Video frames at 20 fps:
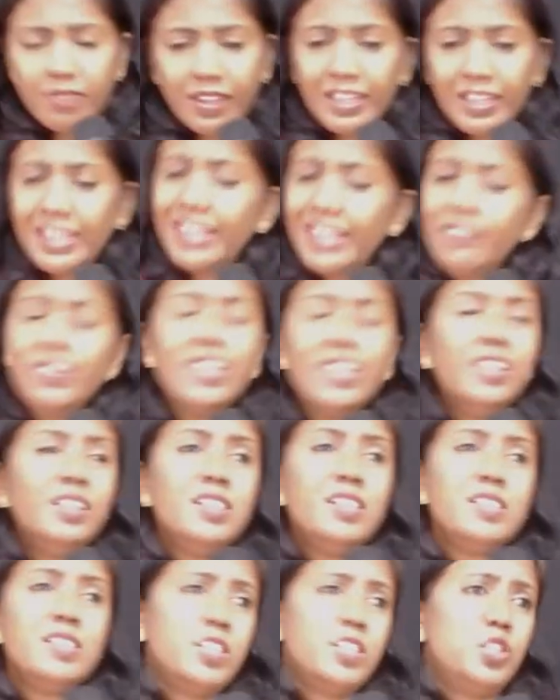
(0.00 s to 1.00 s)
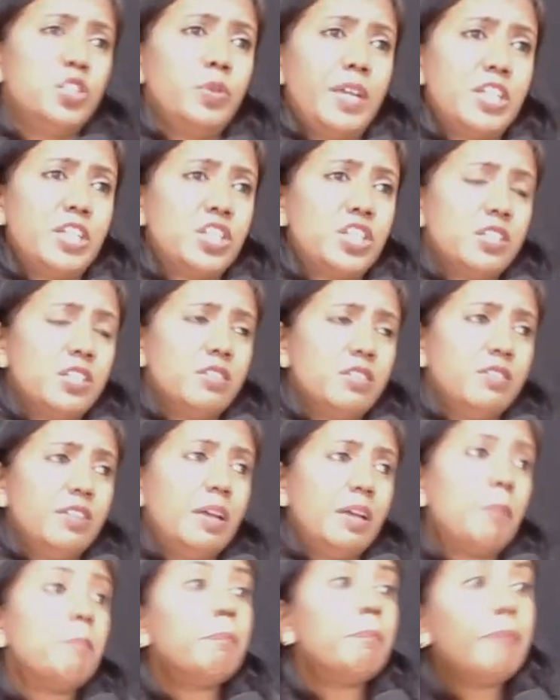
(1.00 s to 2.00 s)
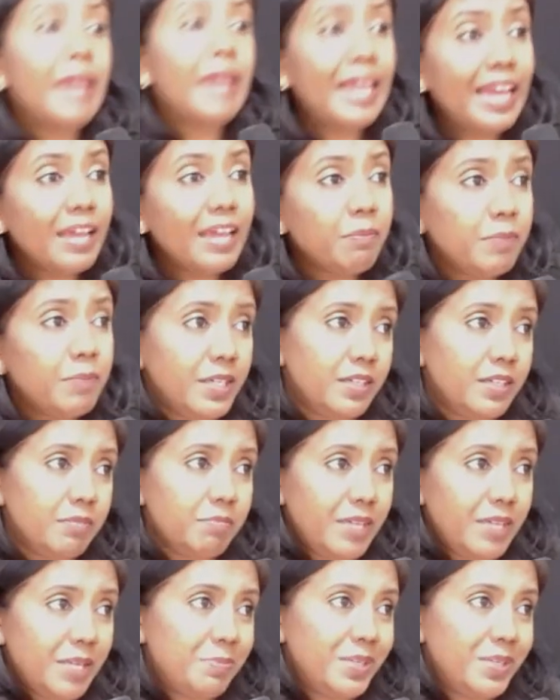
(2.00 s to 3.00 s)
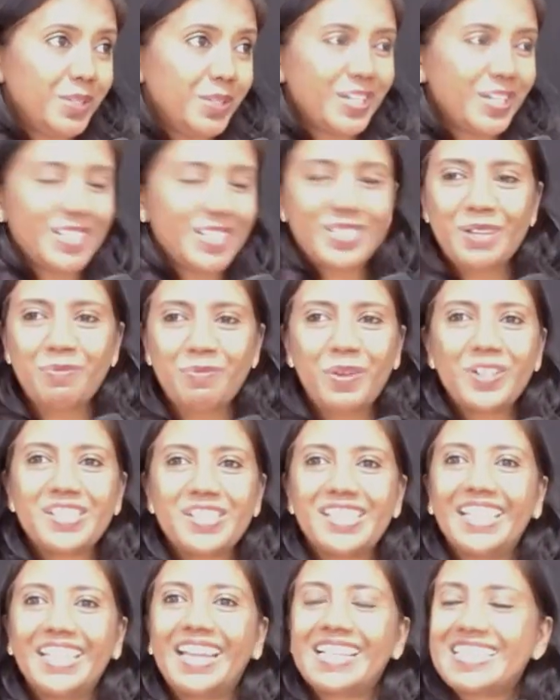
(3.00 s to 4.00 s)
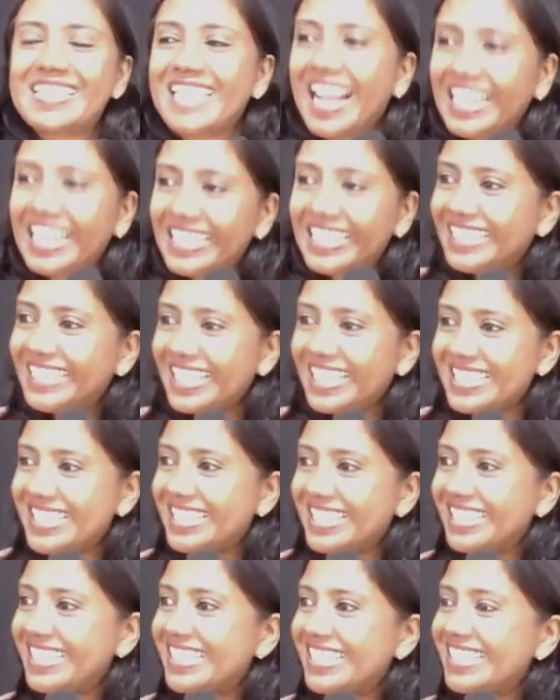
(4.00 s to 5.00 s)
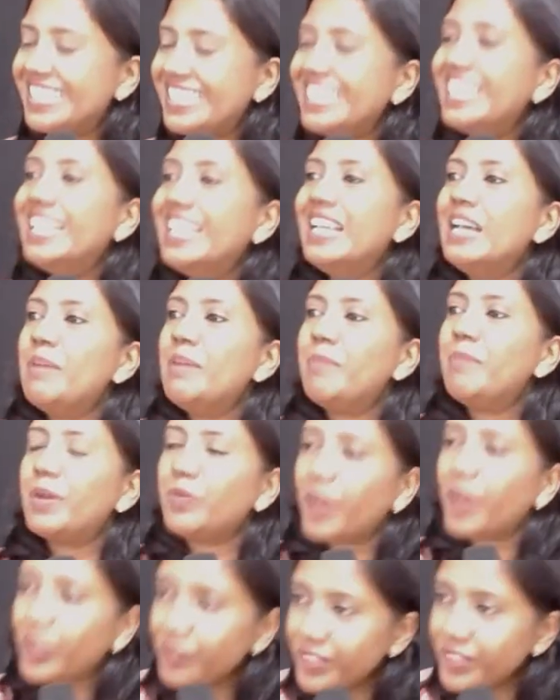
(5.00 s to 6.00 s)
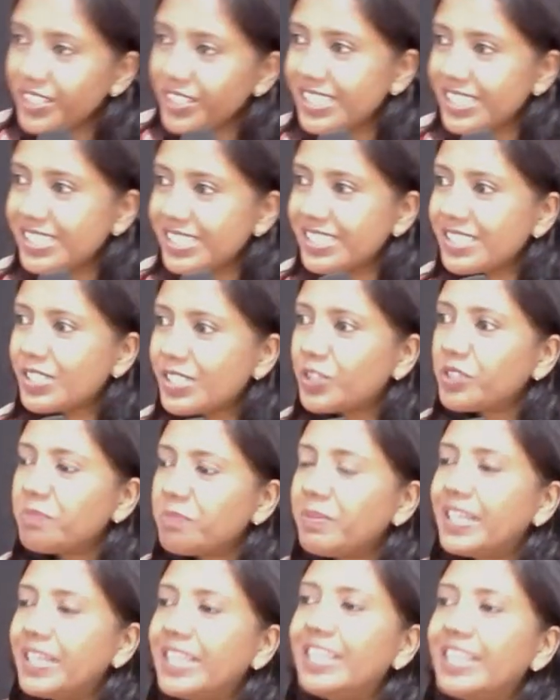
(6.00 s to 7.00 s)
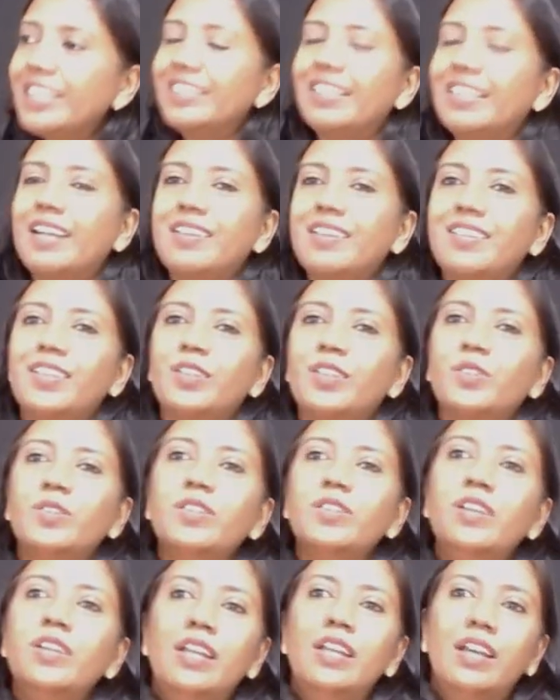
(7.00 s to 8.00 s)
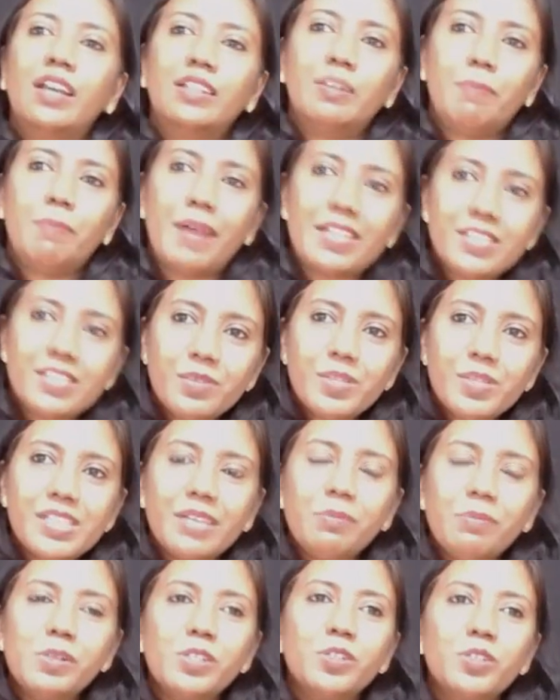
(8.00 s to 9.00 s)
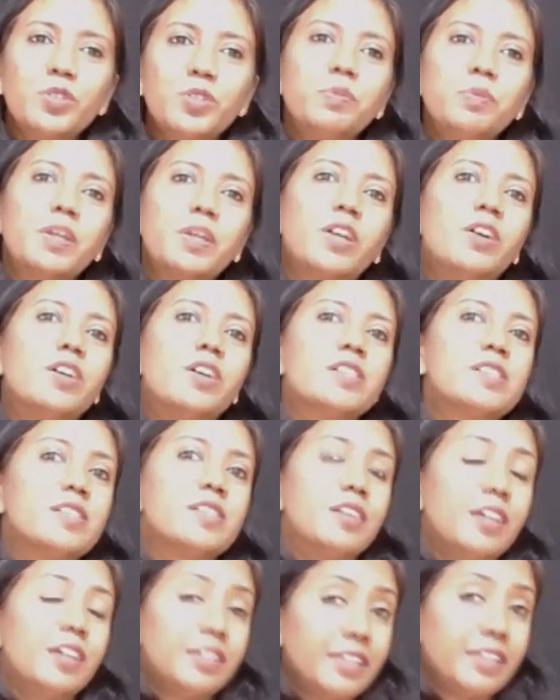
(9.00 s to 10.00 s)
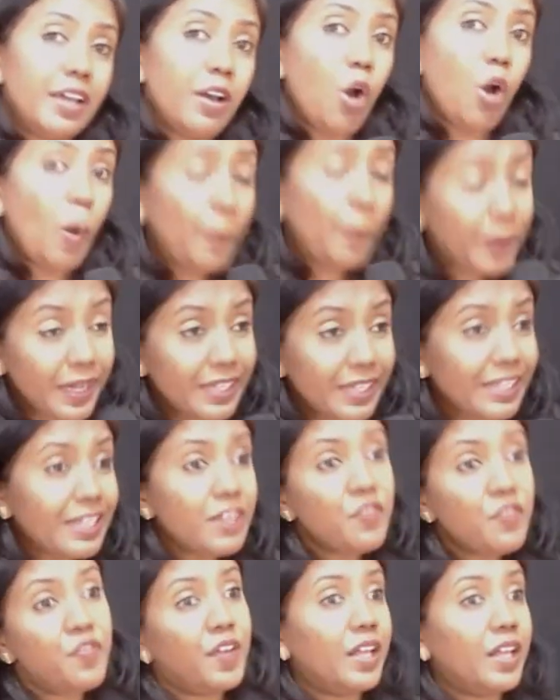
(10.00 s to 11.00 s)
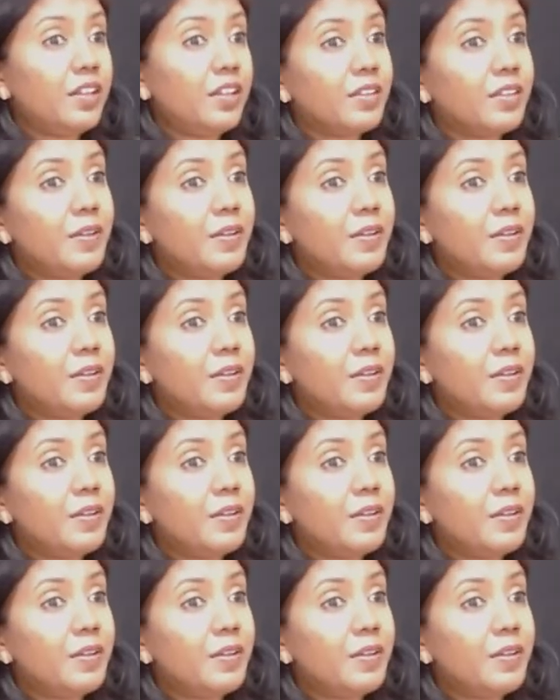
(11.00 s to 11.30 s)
even in this situation, maybe, maybe, okay, so I'm not saying exactly that's the reason, but one of the reasons could be that, you know, the pastor was able to do because they are operating in faith